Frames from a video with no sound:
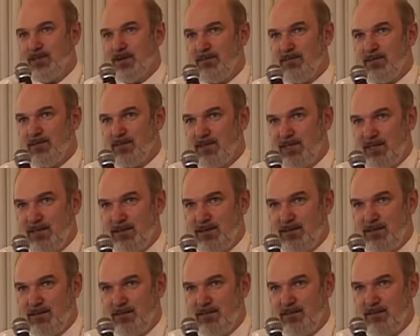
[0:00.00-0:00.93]
from the
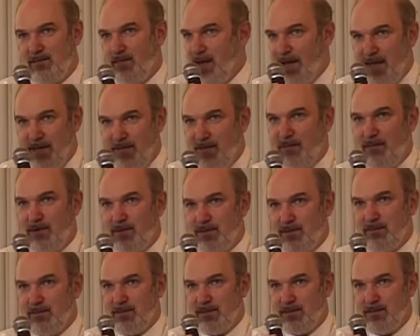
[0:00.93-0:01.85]
state, wherever
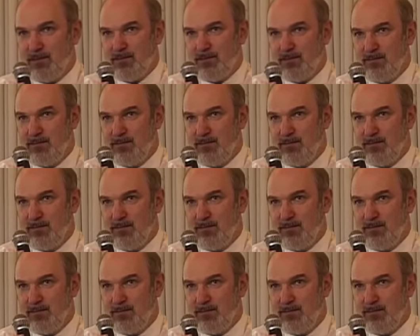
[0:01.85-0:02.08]
possible.